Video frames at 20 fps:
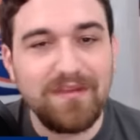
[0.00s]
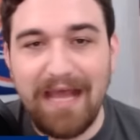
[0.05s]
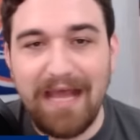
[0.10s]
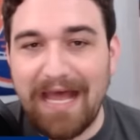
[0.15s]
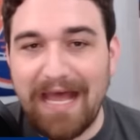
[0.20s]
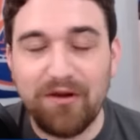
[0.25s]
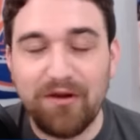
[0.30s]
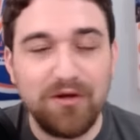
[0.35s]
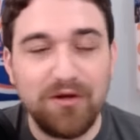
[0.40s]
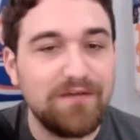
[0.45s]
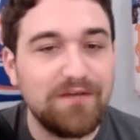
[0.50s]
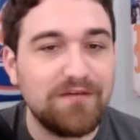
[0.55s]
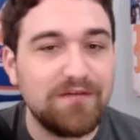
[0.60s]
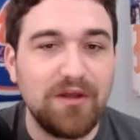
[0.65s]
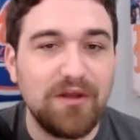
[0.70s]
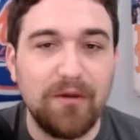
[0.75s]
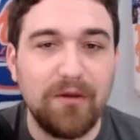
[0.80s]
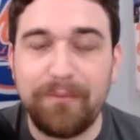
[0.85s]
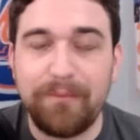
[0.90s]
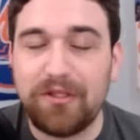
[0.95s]
I don't even
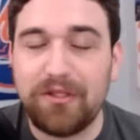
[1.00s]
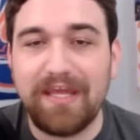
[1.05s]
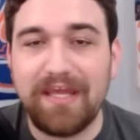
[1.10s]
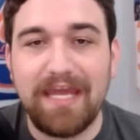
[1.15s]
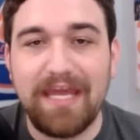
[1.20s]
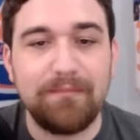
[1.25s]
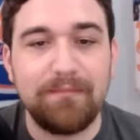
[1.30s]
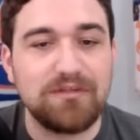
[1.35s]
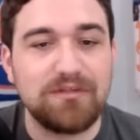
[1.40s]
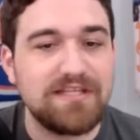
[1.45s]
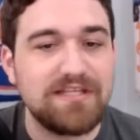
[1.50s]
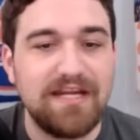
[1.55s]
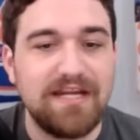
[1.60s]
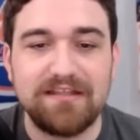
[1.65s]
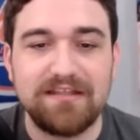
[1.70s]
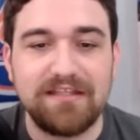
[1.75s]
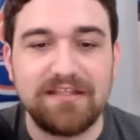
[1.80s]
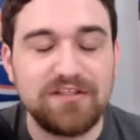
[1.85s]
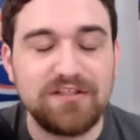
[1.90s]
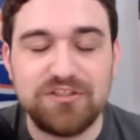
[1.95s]
know, Billy Hamilton
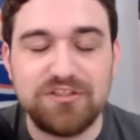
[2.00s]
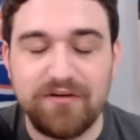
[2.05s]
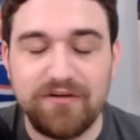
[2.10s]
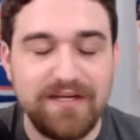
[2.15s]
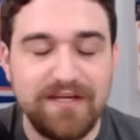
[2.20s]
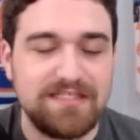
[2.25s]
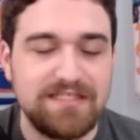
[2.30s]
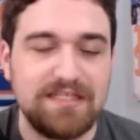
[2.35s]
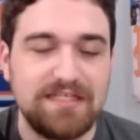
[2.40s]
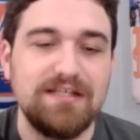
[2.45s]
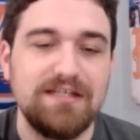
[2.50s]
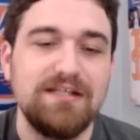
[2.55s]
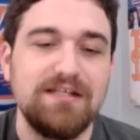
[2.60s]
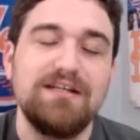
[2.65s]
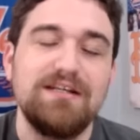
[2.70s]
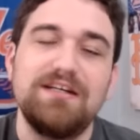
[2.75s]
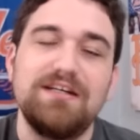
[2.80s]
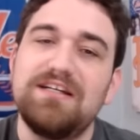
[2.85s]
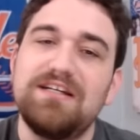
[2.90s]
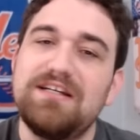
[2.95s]
out there. It's crazy.
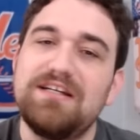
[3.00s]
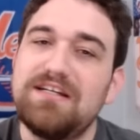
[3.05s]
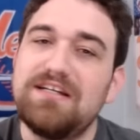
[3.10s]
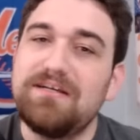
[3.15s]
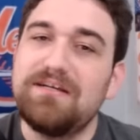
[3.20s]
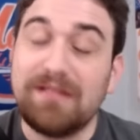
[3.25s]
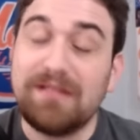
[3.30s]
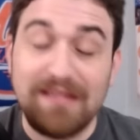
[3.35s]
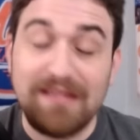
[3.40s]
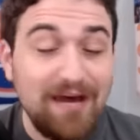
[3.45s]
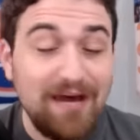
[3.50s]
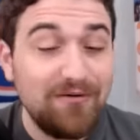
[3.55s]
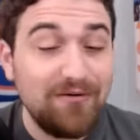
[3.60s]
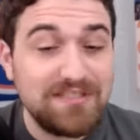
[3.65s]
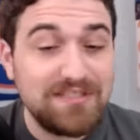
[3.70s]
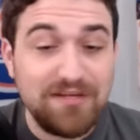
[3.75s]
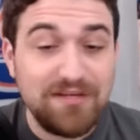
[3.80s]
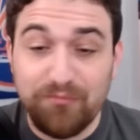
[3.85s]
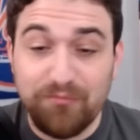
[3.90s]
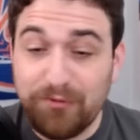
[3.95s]
But that
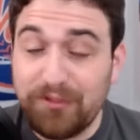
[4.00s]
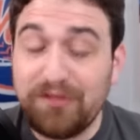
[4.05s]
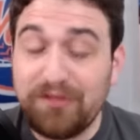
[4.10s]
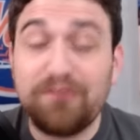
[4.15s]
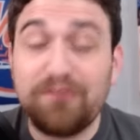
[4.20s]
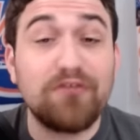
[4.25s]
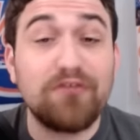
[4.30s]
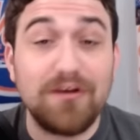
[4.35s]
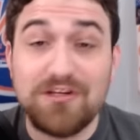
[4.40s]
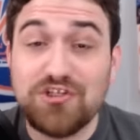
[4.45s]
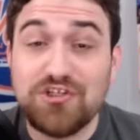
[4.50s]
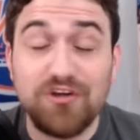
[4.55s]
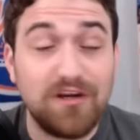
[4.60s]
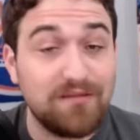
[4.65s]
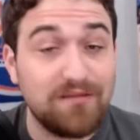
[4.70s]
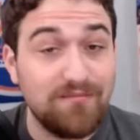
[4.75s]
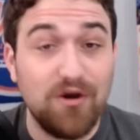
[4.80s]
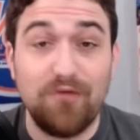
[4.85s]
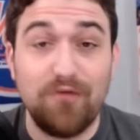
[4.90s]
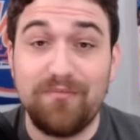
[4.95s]
was a really
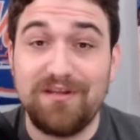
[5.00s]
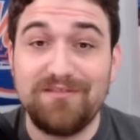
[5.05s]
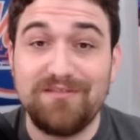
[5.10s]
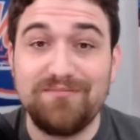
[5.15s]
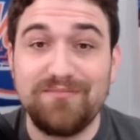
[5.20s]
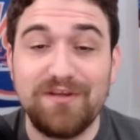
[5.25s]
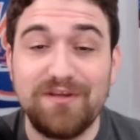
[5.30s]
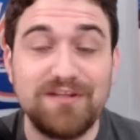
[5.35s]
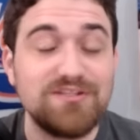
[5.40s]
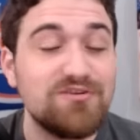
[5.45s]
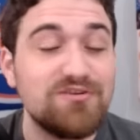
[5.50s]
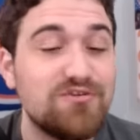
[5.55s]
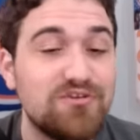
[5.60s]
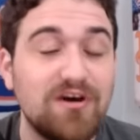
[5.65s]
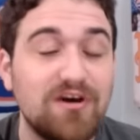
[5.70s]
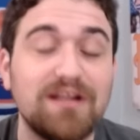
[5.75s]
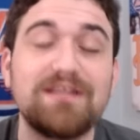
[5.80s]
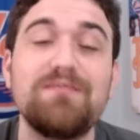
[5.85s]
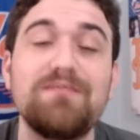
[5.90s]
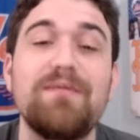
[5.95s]
frustrating moment, because you
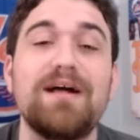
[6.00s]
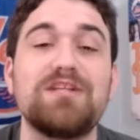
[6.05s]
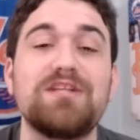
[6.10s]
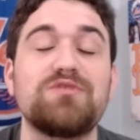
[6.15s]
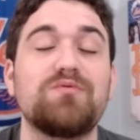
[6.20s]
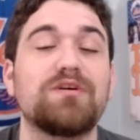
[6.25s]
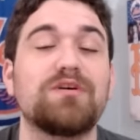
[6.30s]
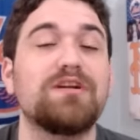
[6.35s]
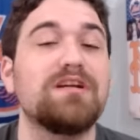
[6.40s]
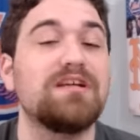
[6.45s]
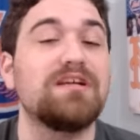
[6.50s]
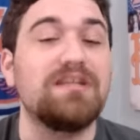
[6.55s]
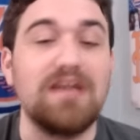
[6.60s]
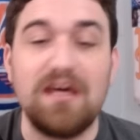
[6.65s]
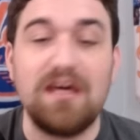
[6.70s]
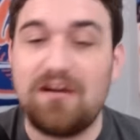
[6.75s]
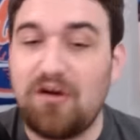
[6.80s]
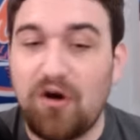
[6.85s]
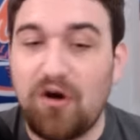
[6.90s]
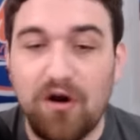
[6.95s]
thought the Mets were going to
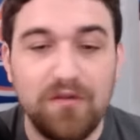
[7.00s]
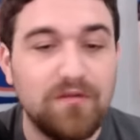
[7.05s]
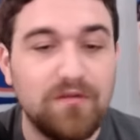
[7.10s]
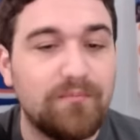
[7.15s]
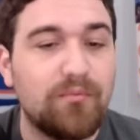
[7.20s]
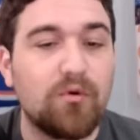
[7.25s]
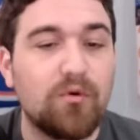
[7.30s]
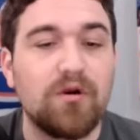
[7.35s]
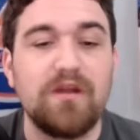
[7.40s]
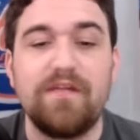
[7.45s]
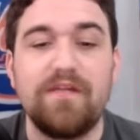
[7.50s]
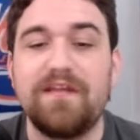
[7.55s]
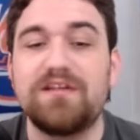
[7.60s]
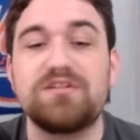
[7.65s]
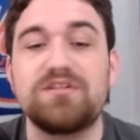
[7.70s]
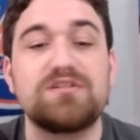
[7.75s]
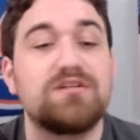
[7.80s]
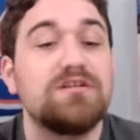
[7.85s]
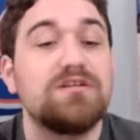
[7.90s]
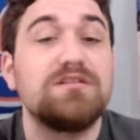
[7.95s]
get on the board and they
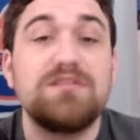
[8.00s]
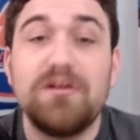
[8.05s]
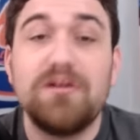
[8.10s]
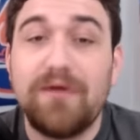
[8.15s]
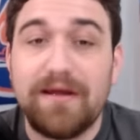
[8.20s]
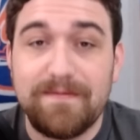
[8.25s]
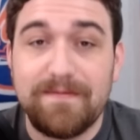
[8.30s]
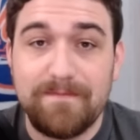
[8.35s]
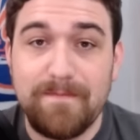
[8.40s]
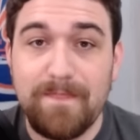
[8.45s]
just couldn't do it.